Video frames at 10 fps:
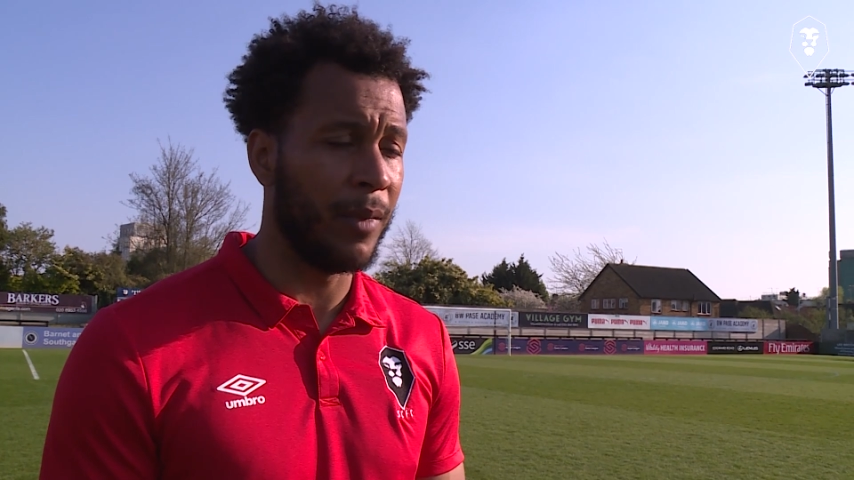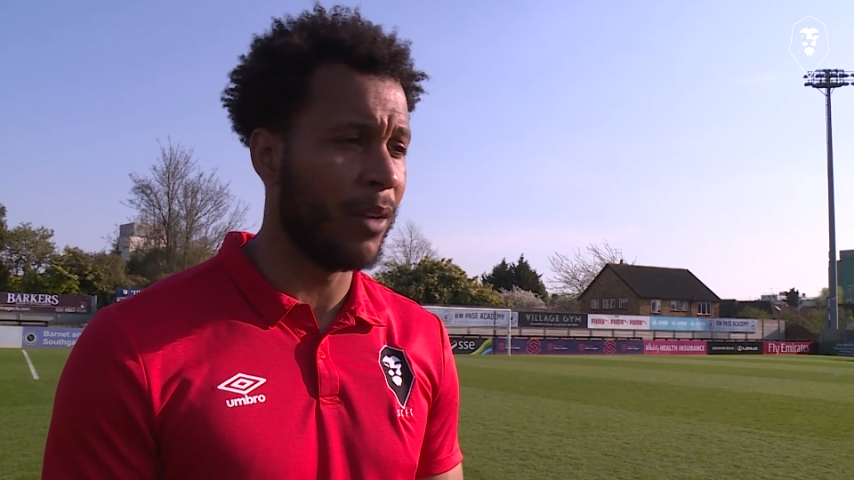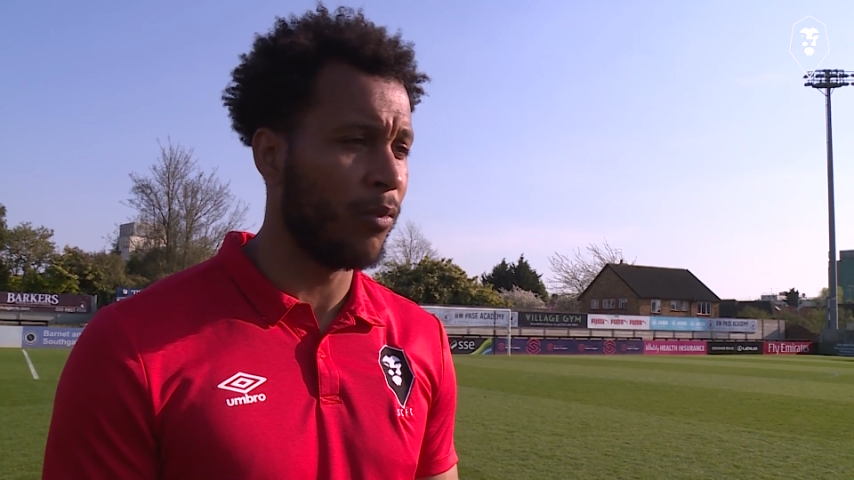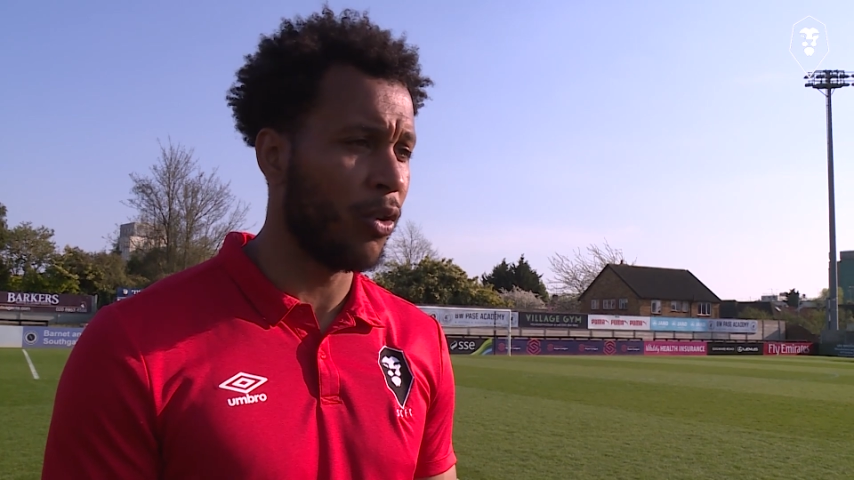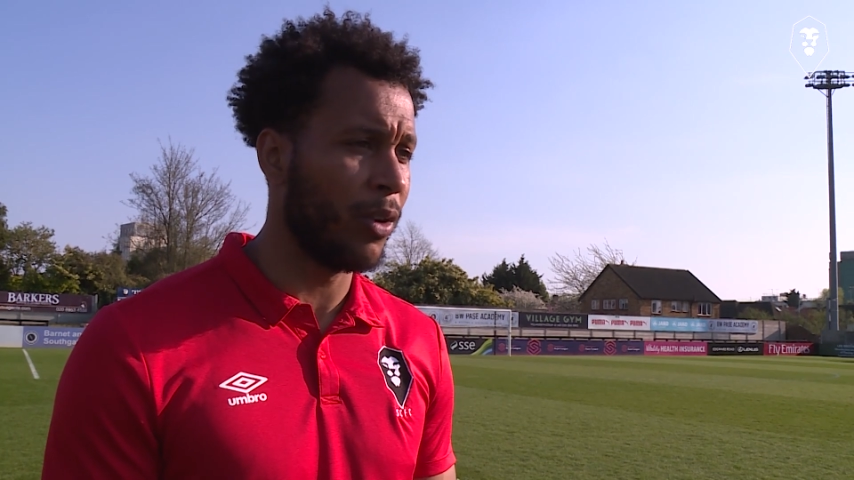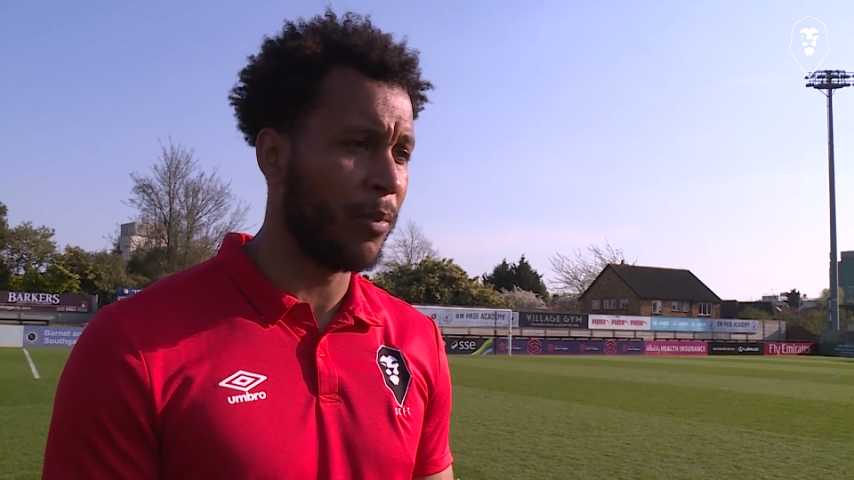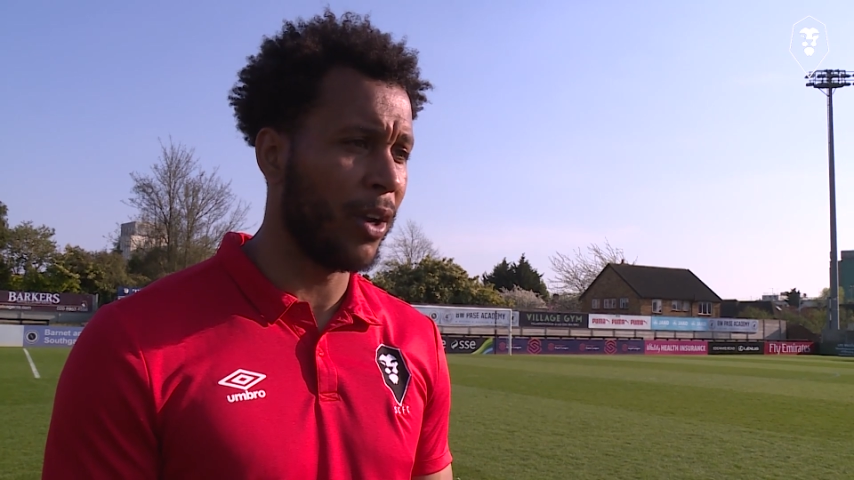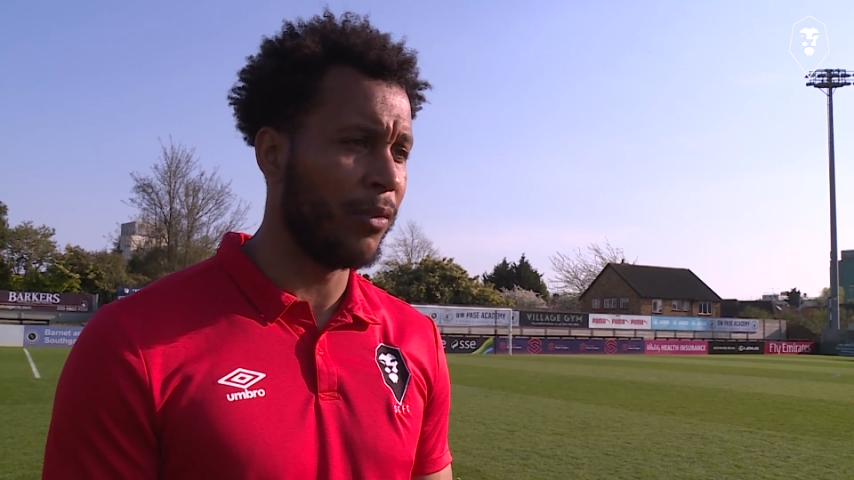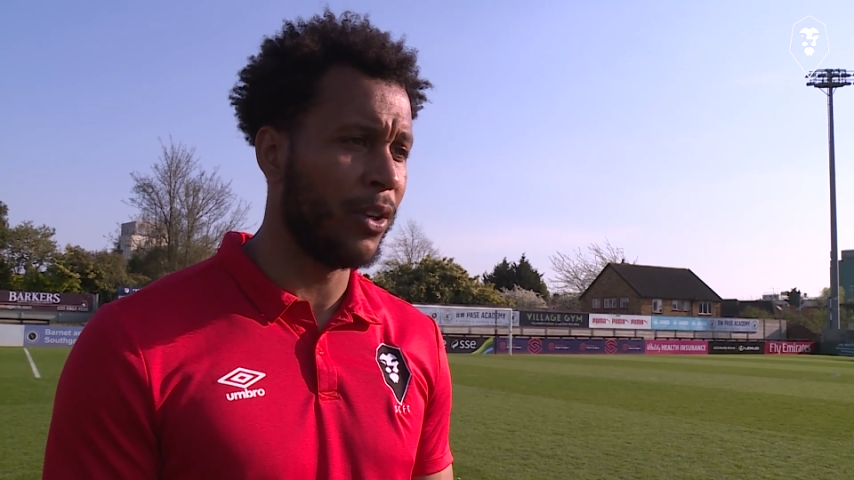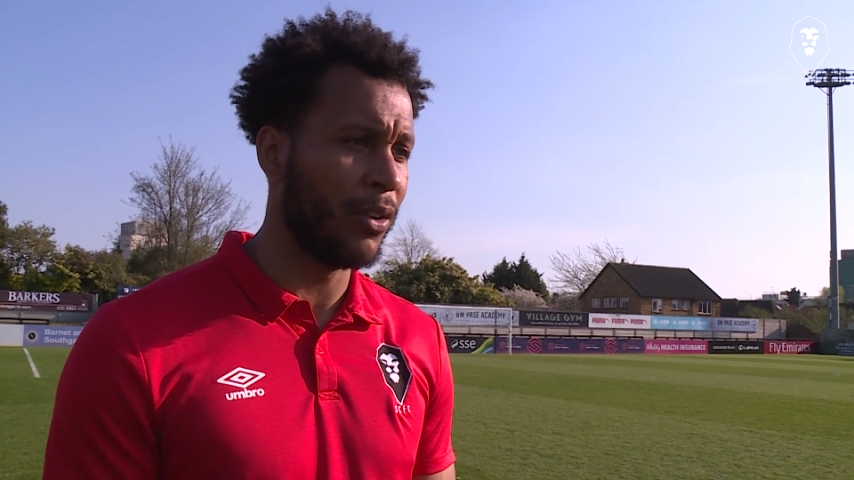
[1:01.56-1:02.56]
me and Rory
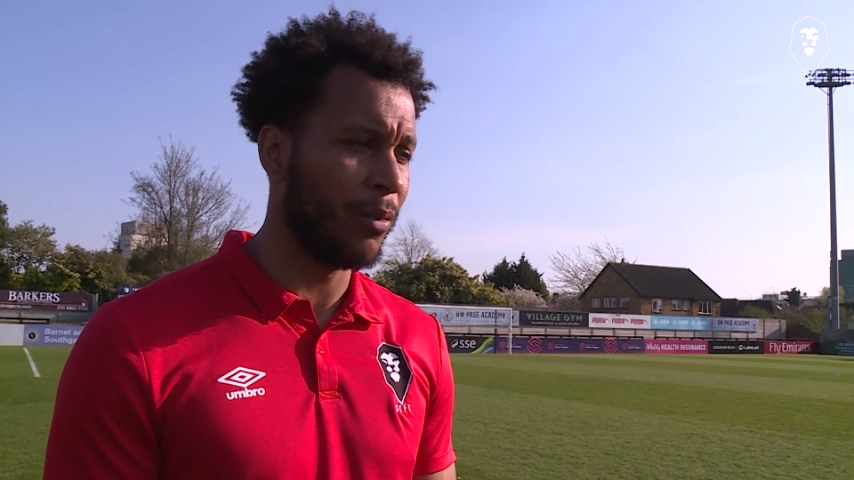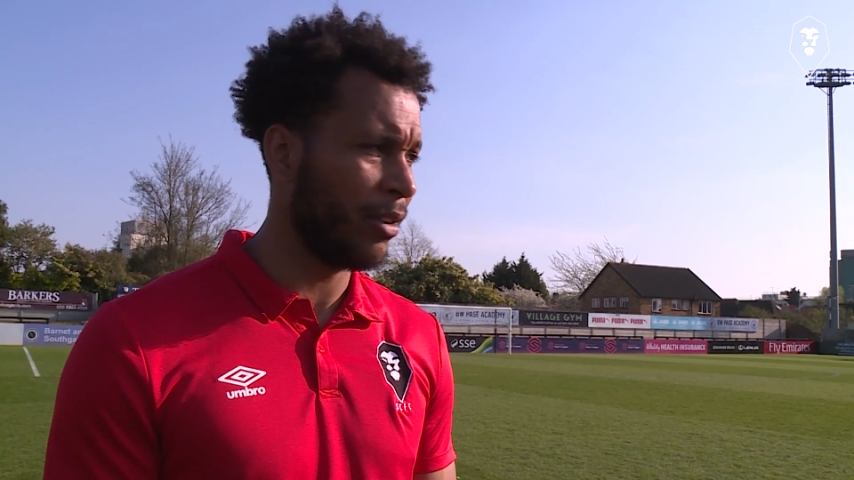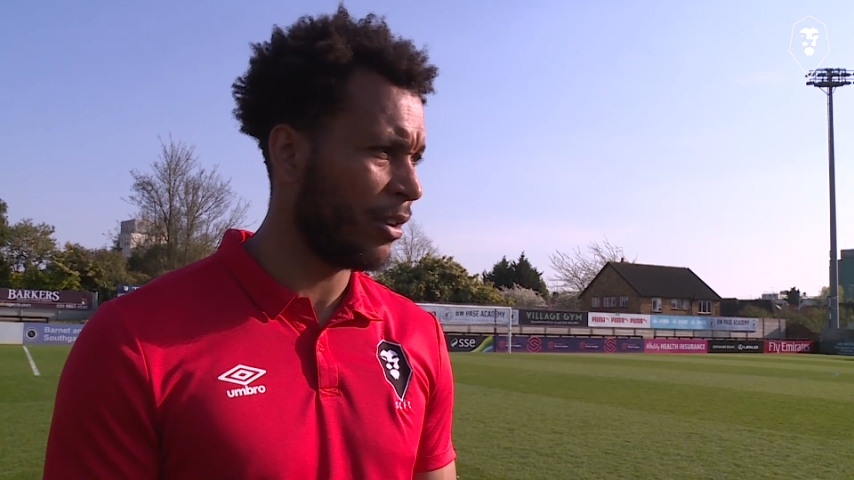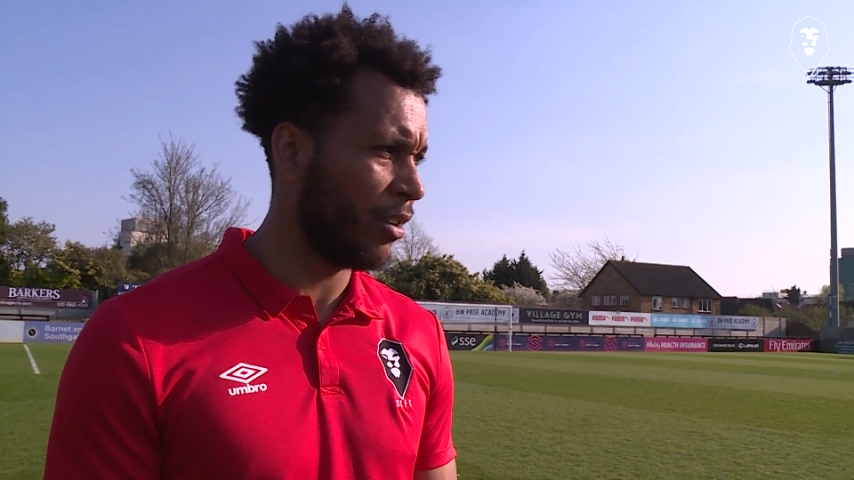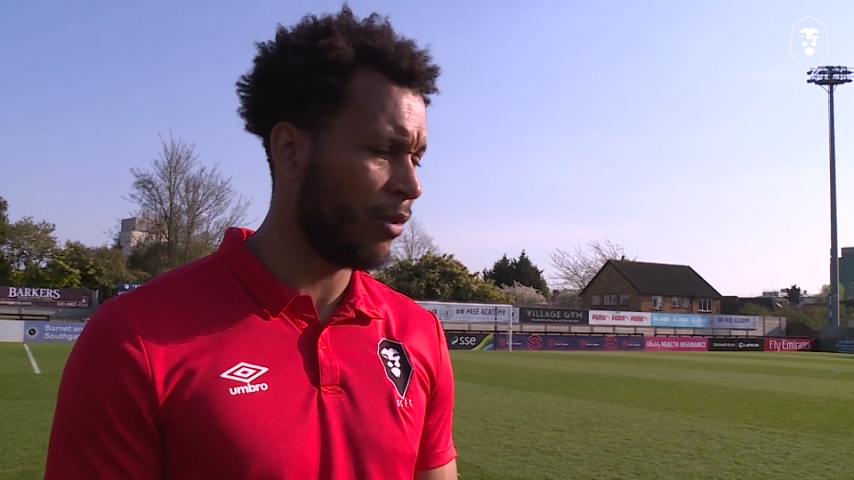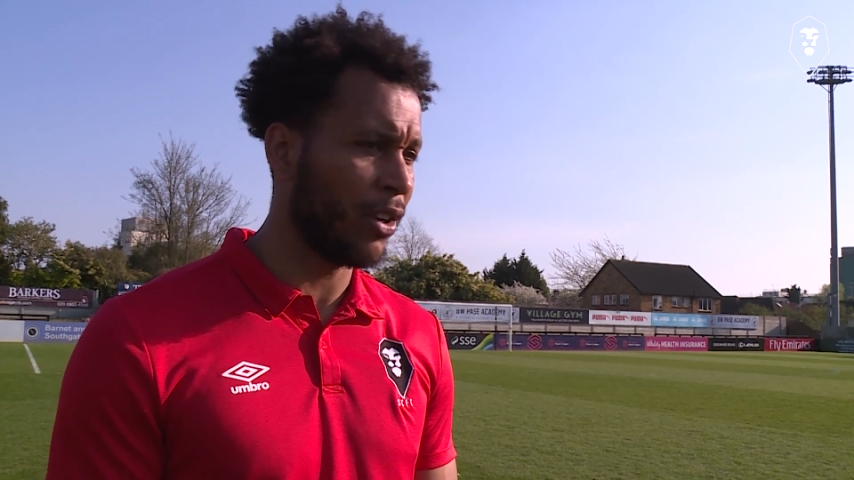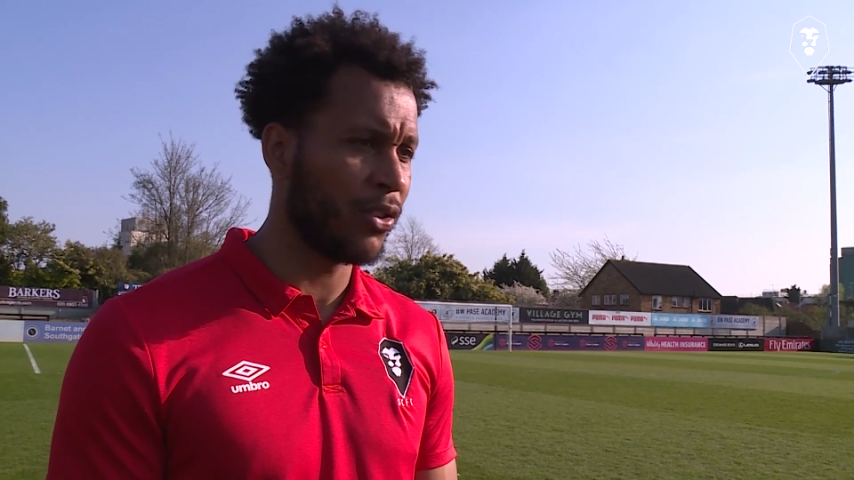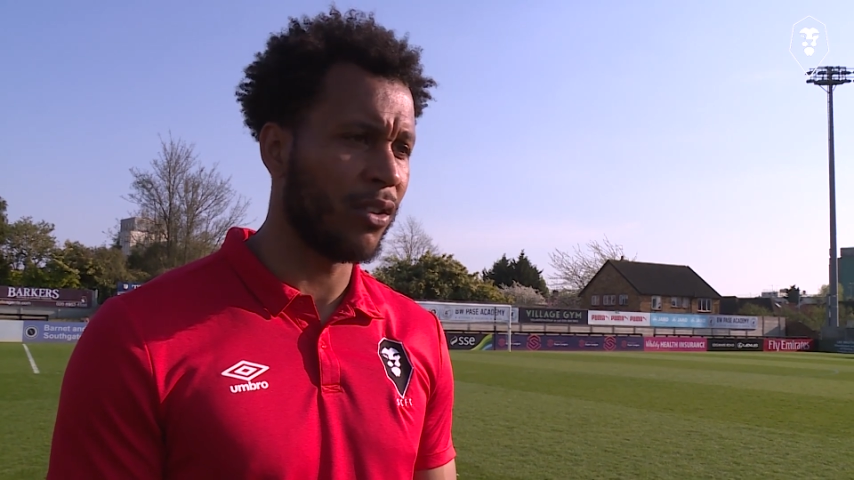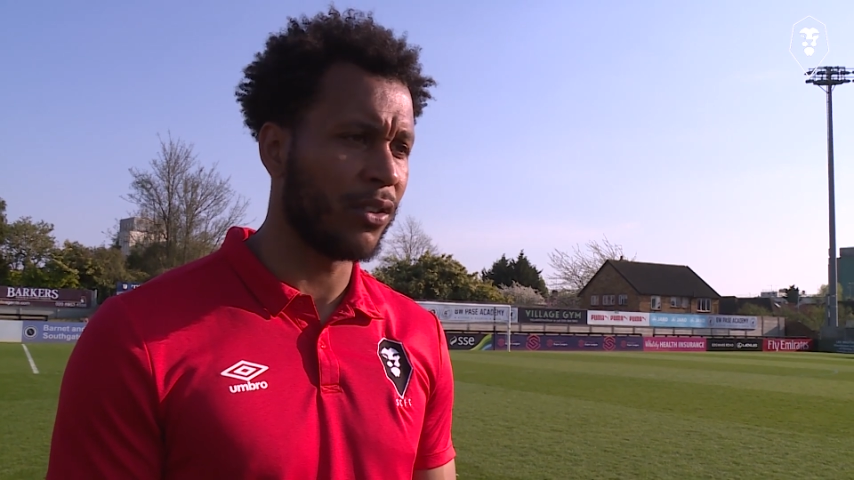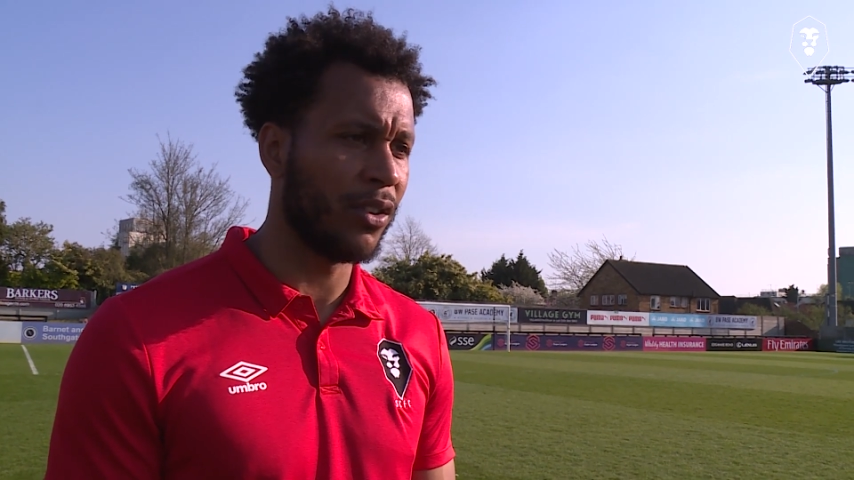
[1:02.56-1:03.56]
both knew that we were going to run
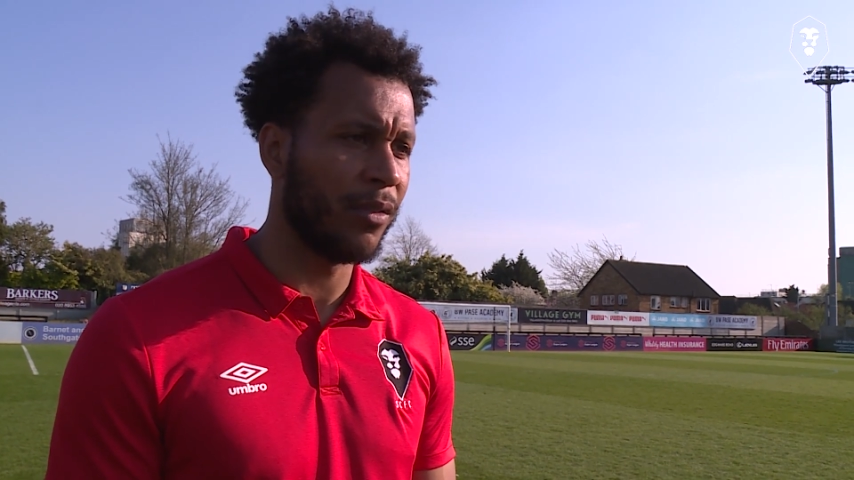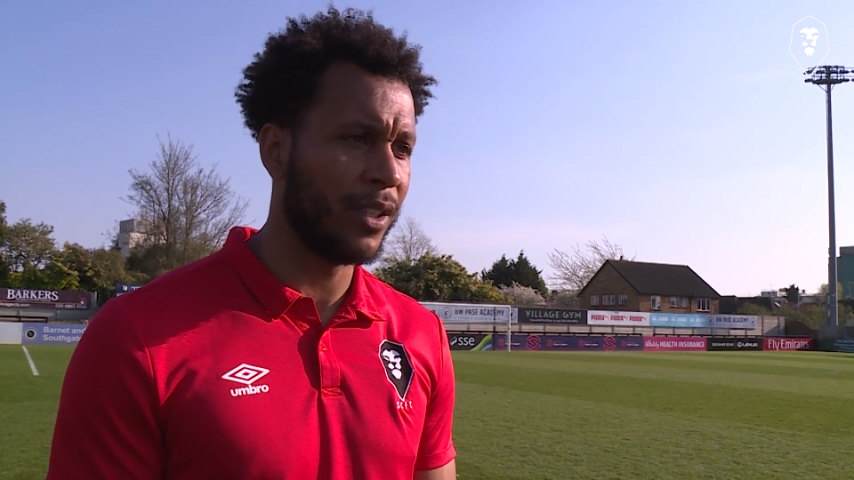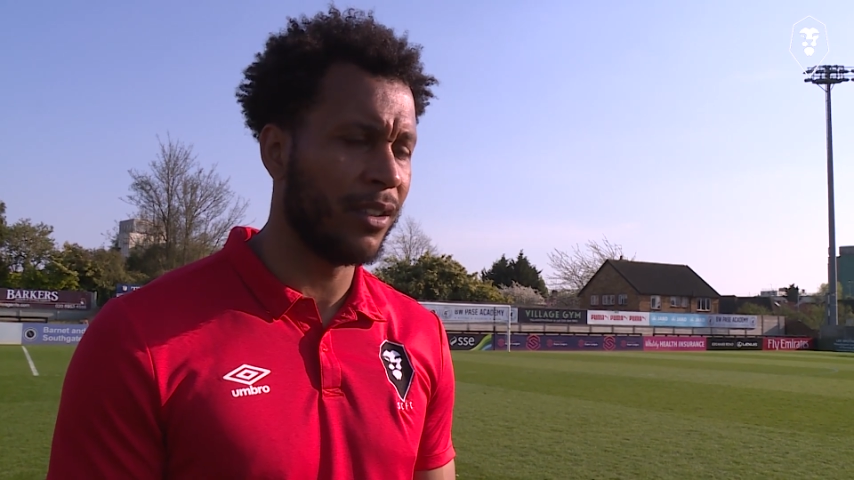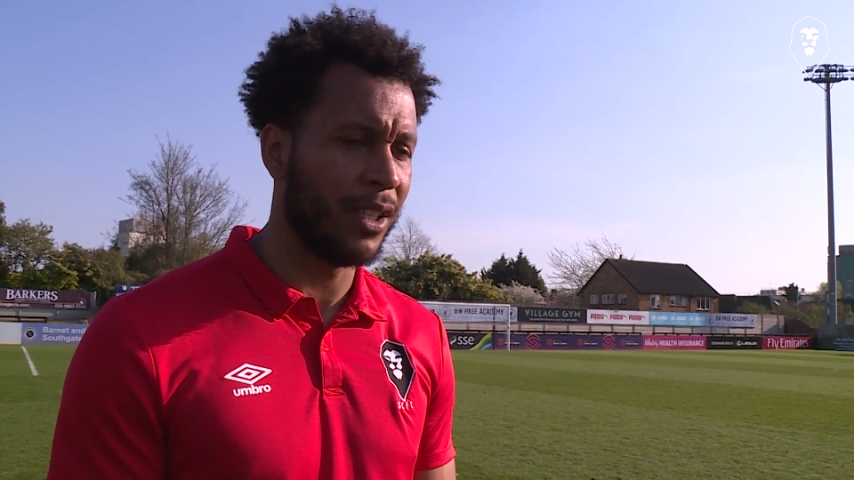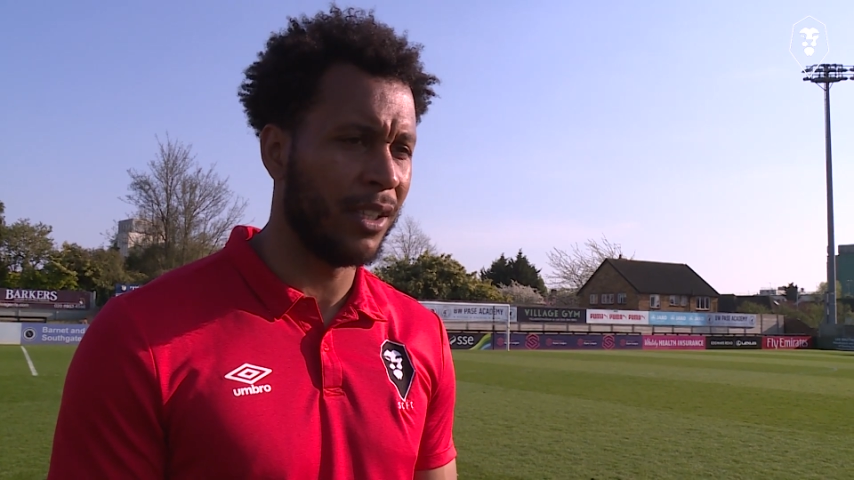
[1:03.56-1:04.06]
our socks off in,